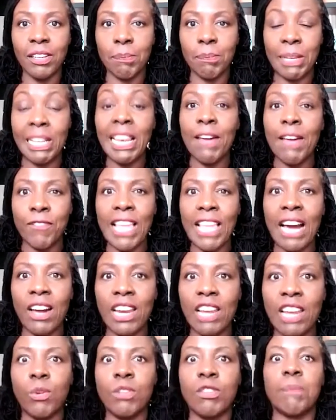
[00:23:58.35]
be left out.
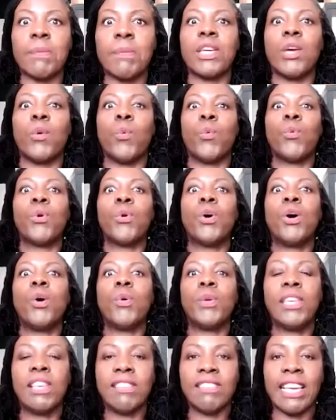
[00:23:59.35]
Everyone's going to go, whoa,
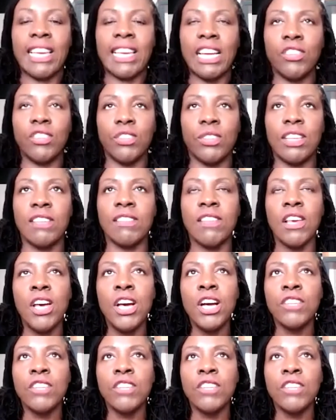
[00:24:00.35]
yes, I can do this.